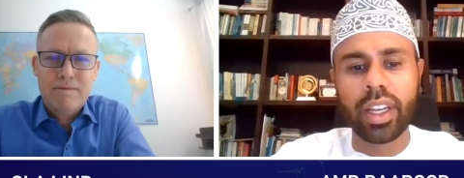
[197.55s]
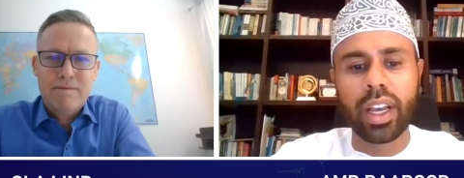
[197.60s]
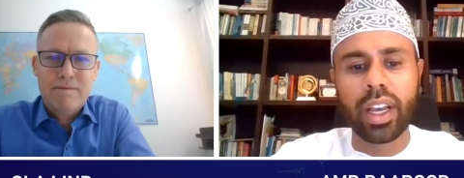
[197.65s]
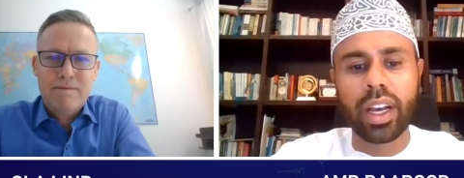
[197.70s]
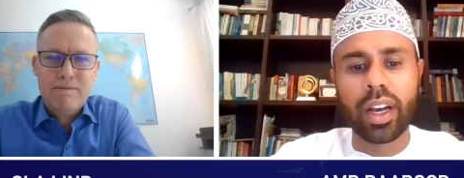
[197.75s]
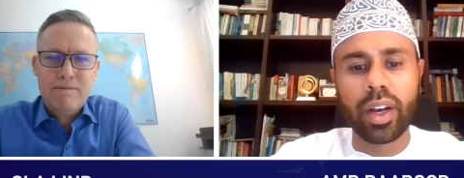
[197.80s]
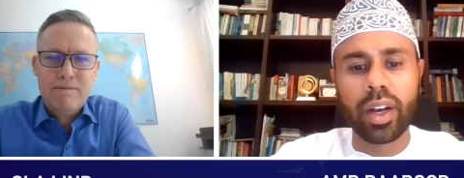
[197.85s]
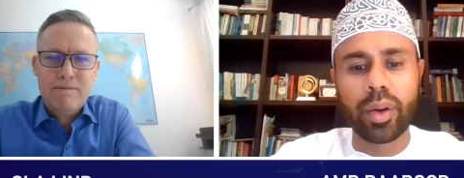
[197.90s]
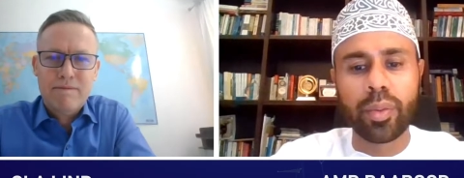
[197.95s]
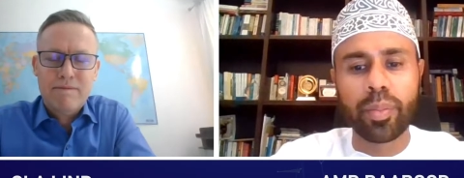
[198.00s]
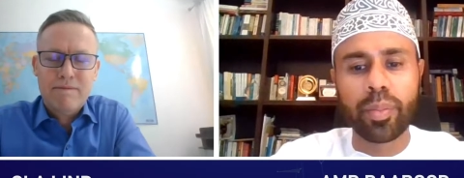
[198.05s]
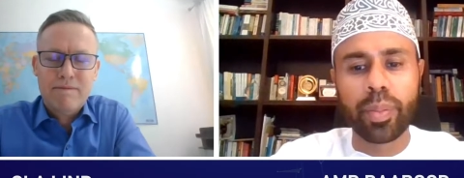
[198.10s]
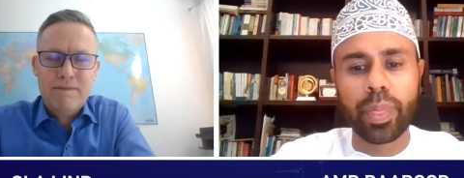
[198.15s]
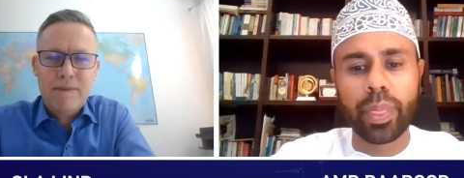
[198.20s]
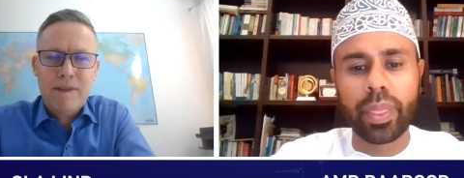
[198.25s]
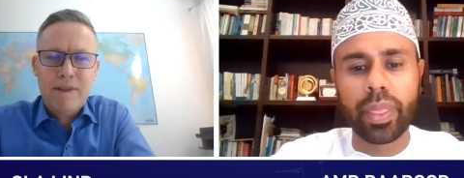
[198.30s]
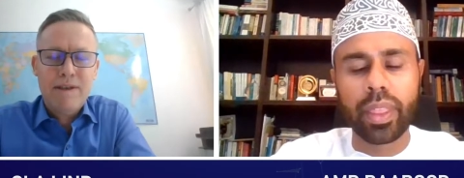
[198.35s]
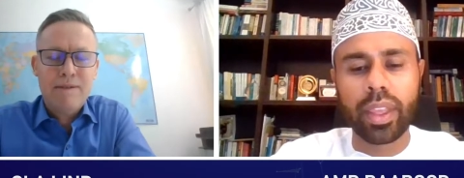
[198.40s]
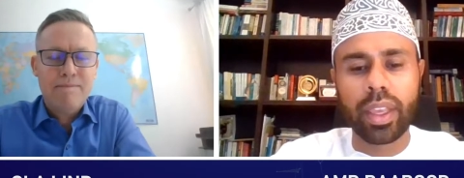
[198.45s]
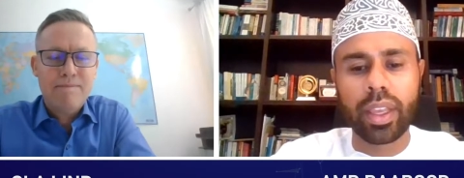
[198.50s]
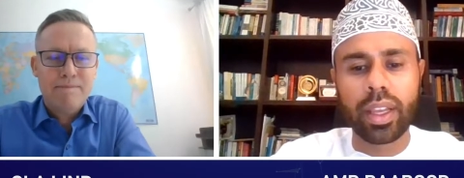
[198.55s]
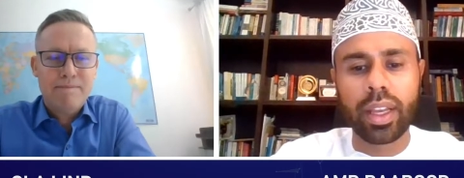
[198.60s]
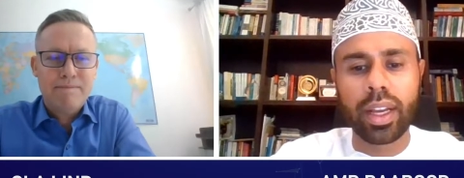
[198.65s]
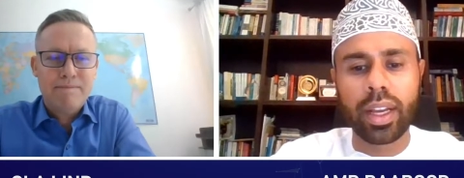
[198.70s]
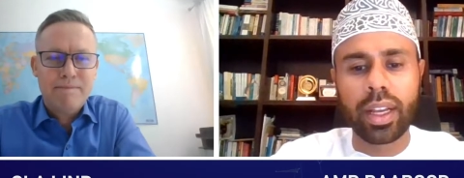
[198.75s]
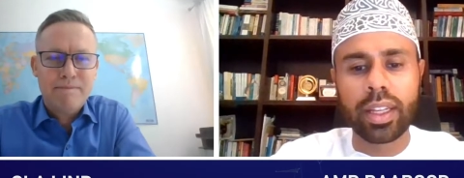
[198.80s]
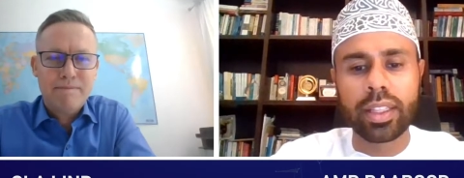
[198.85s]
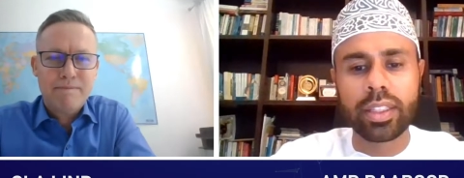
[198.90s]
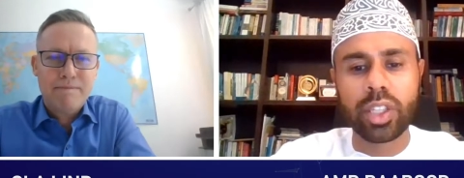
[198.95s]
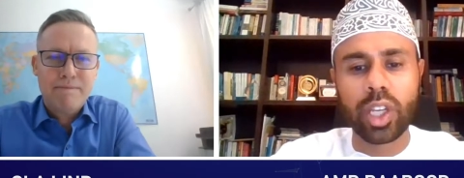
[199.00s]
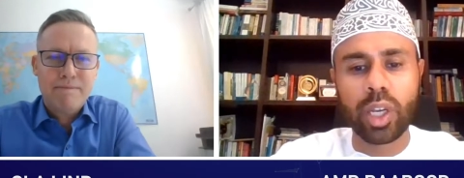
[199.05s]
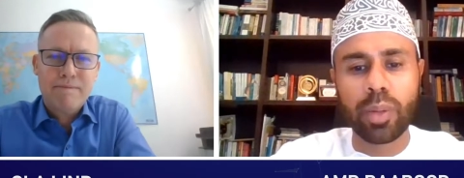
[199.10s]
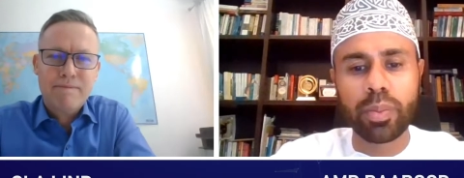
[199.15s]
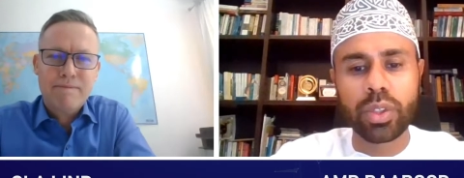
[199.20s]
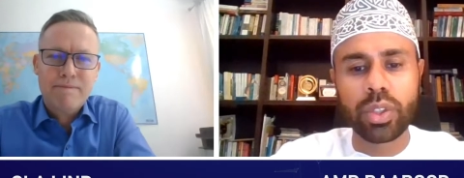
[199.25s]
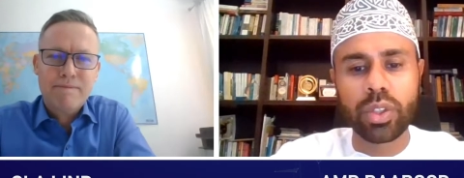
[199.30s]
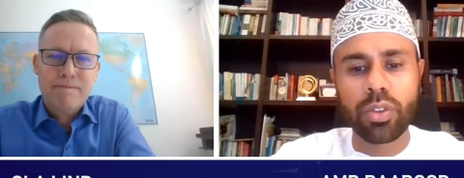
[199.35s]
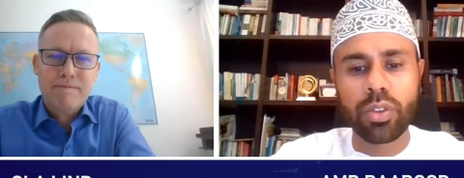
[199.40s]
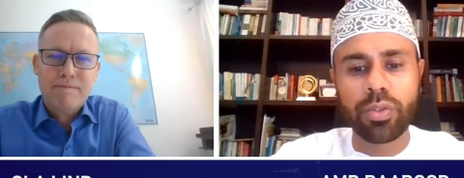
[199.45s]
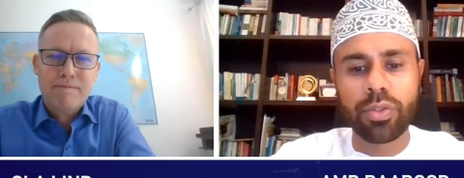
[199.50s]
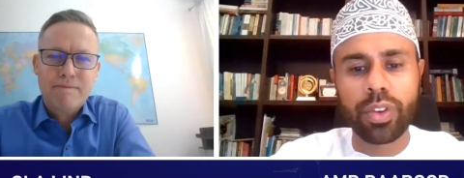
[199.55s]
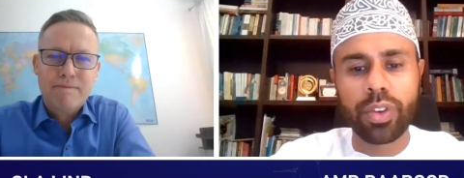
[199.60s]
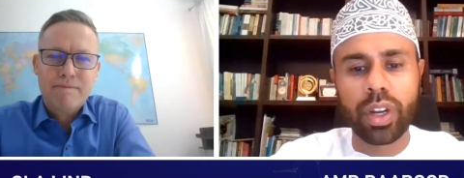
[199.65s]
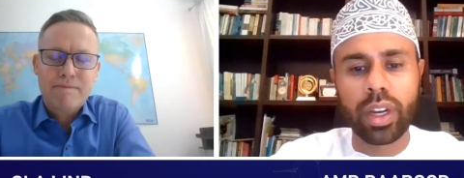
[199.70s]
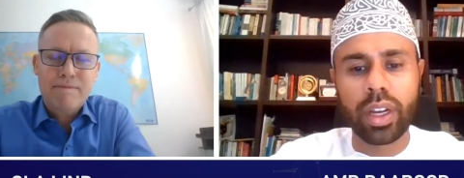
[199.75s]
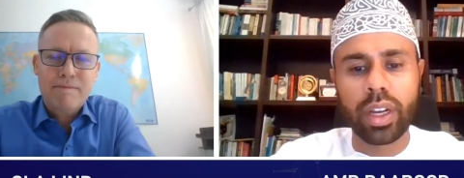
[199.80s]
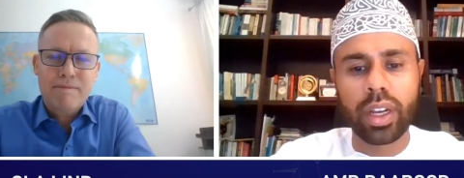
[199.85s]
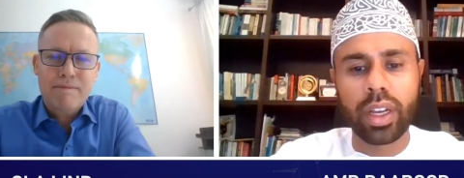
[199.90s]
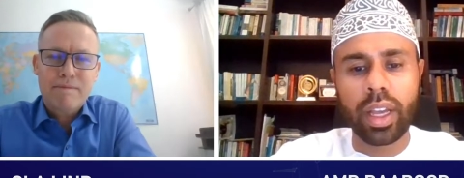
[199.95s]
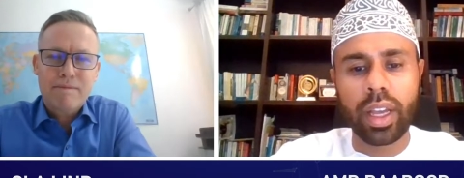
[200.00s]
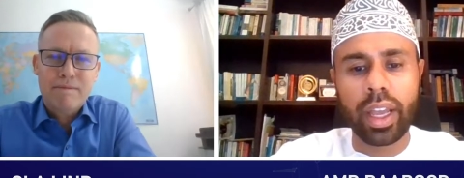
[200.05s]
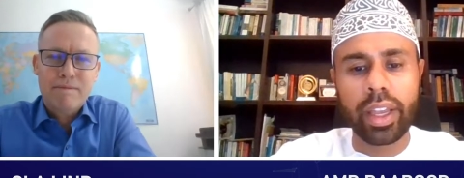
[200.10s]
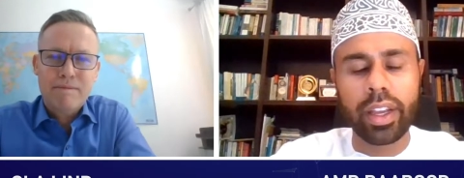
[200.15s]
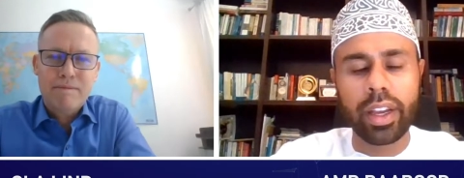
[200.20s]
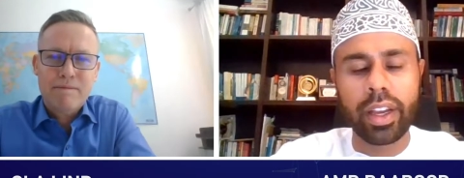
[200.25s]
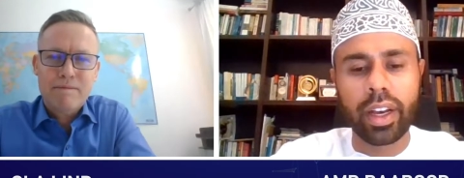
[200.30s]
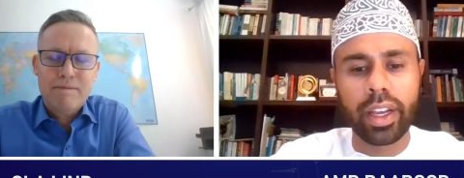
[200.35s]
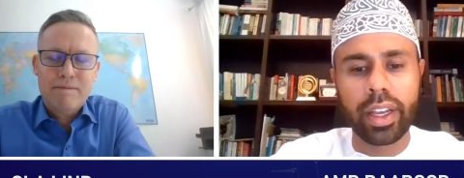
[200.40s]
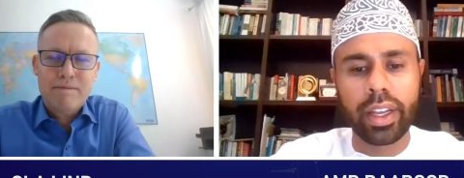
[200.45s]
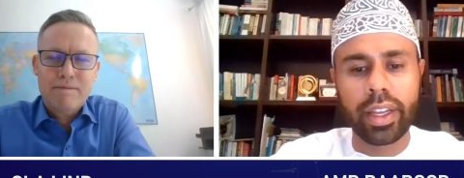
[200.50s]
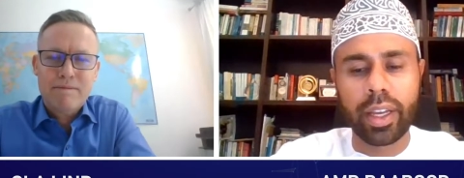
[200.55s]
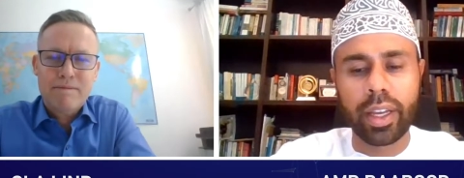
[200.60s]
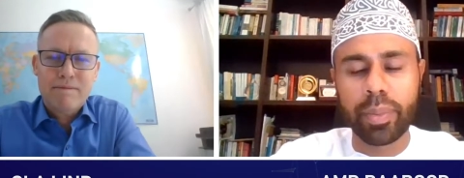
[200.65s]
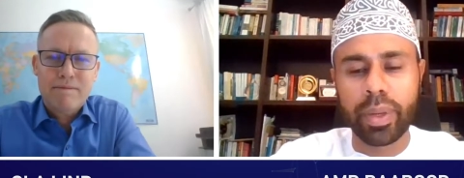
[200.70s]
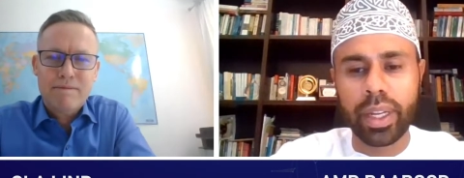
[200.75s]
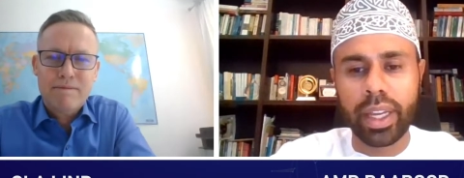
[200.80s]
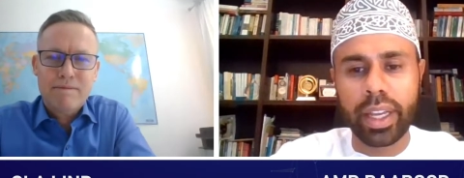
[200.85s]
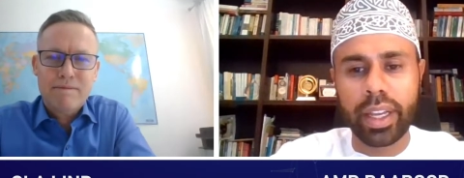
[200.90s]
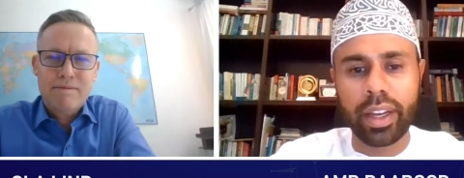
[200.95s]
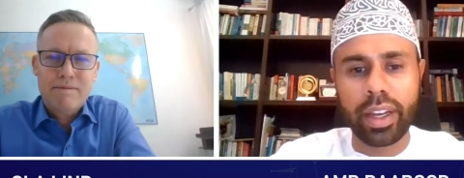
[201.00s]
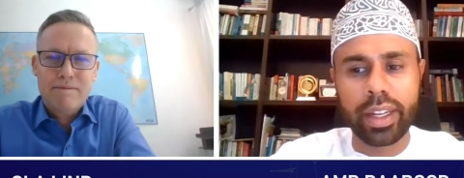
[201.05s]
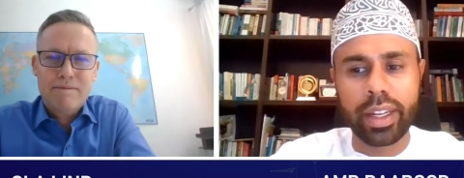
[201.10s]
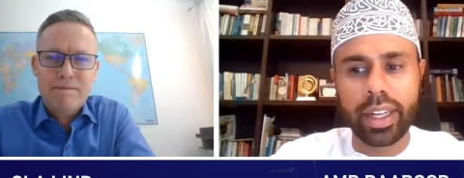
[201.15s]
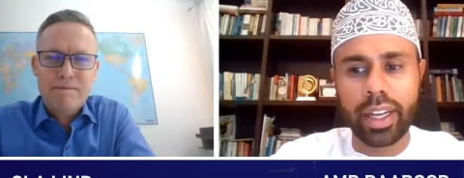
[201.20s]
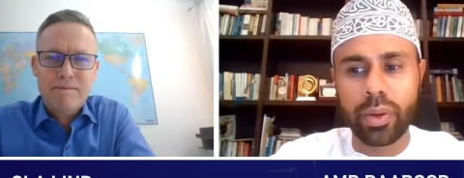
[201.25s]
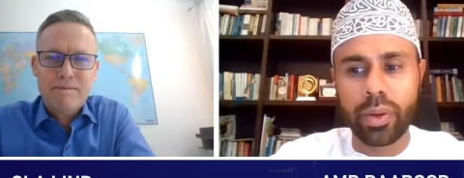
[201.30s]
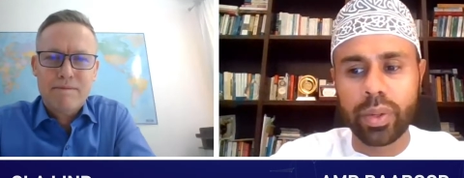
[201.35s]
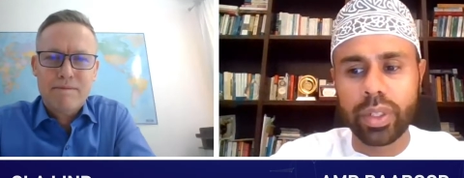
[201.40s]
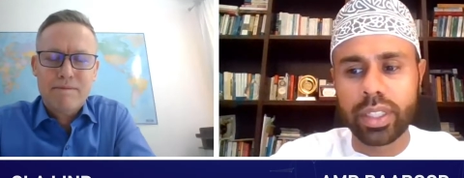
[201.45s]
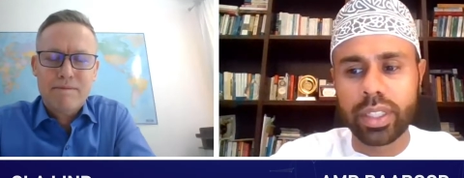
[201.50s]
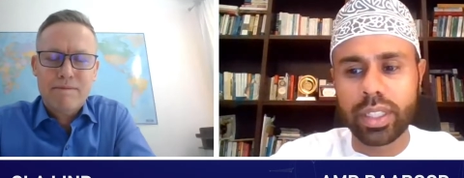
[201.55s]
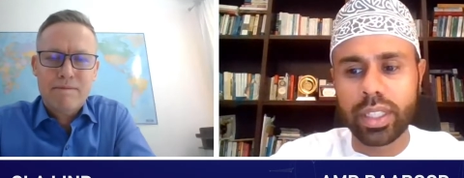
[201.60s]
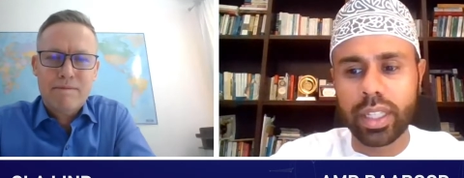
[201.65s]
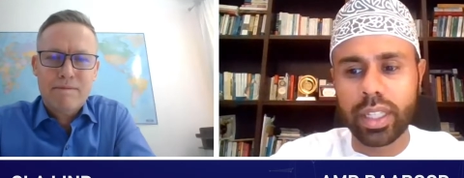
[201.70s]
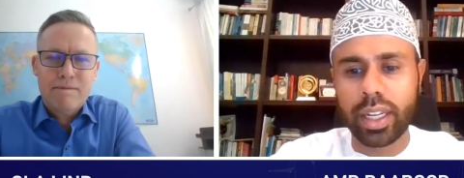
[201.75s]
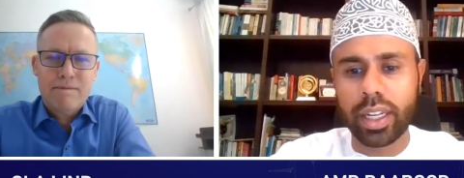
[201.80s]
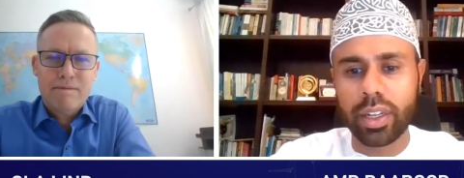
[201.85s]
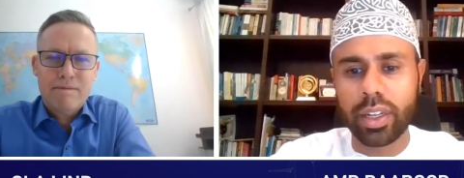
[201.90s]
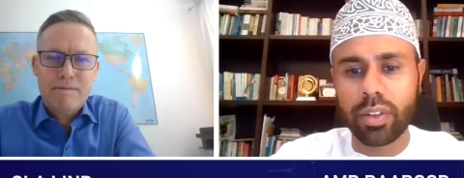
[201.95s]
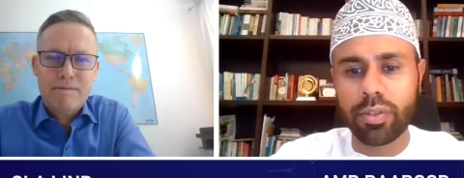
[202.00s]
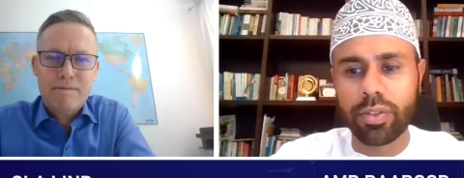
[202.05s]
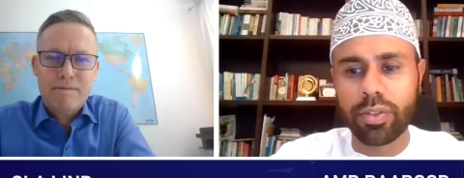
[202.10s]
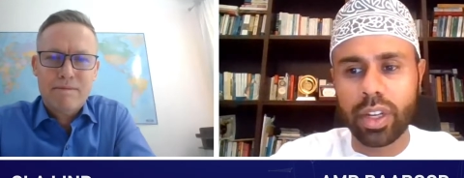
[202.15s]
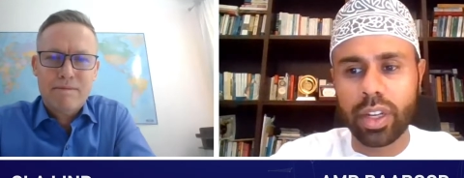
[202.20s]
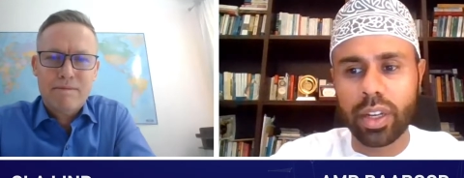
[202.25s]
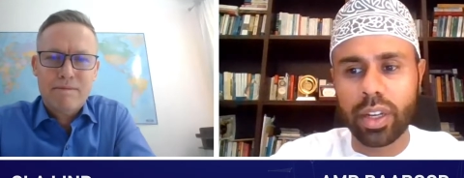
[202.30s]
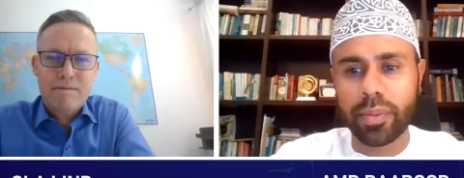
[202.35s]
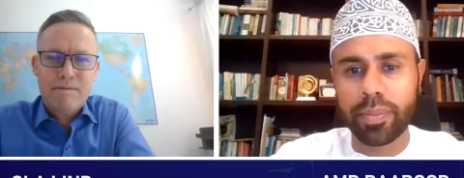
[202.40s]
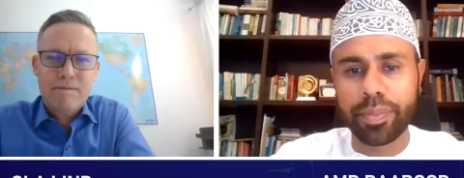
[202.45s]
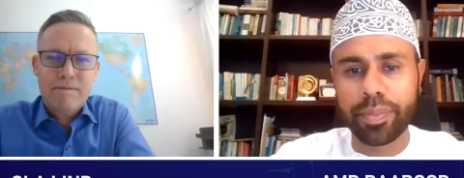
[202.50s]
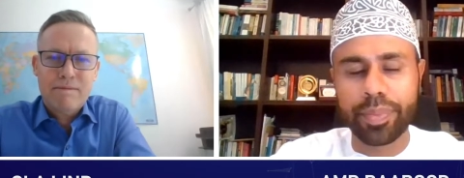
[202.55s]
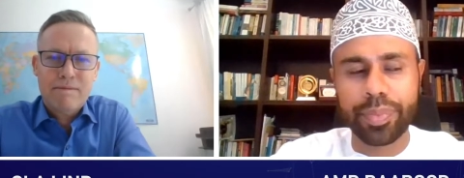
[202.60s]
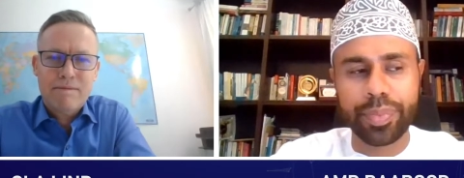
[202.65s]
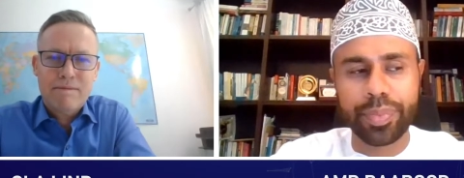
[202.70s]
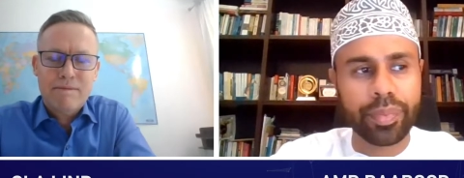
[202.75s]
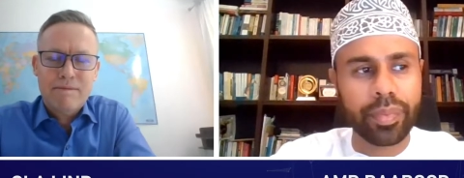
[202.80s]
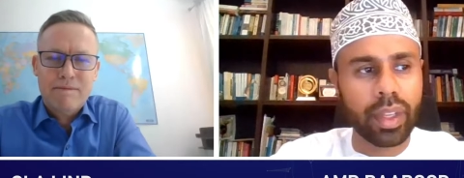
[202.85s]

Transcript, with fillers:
Speaker 1: Um, in terms of uh, AI, I mean, AI now it's a kind of um,